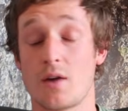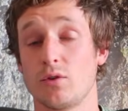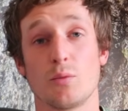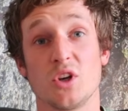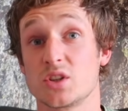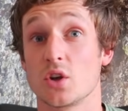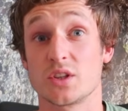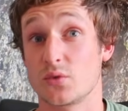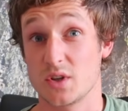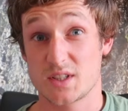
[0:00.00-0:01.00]
everybody's got
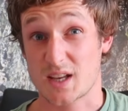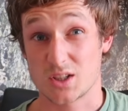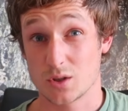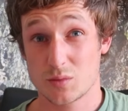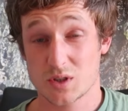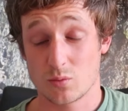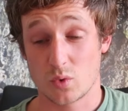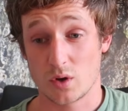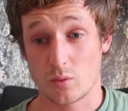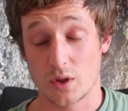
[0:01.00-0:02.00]
different setups
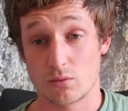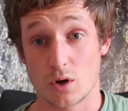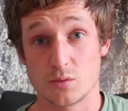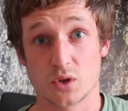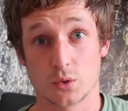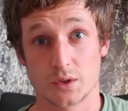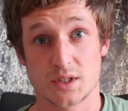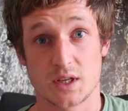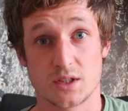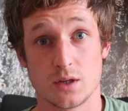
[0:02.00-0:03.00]
with a rope soloing
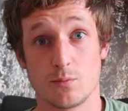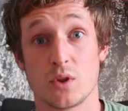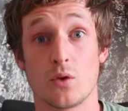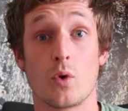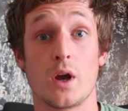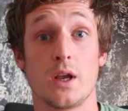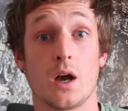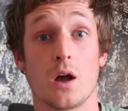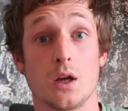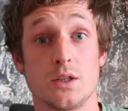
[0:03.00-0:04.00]
system. The way
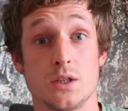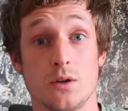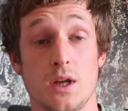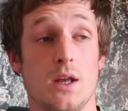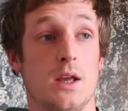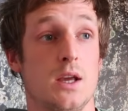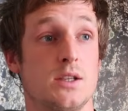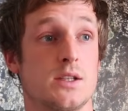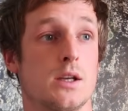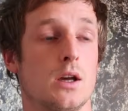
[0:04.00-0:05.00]
I do it
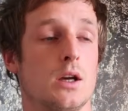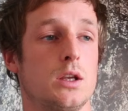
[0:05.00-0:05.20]
is I